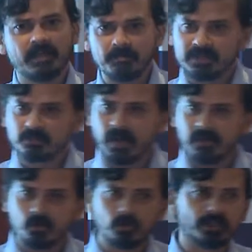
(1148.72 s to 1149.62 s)
three months
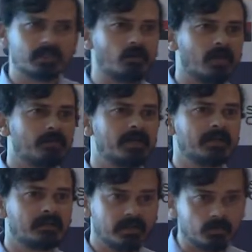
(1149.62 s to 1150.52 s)
back. Gojek
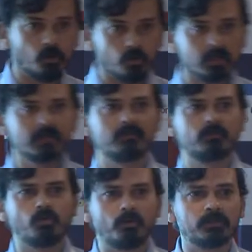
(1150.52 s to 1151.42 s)
collaborated with Google
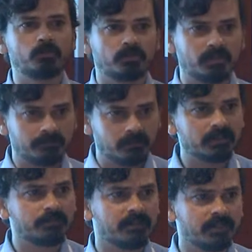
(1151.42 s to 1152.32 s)
to open source the
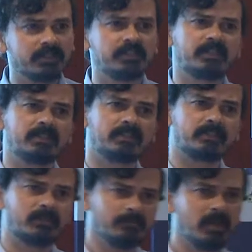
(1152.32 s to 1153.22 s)
first feature engineering
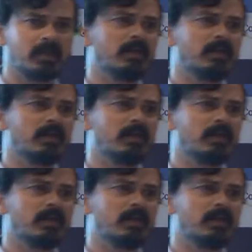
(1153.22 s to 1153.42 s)
system.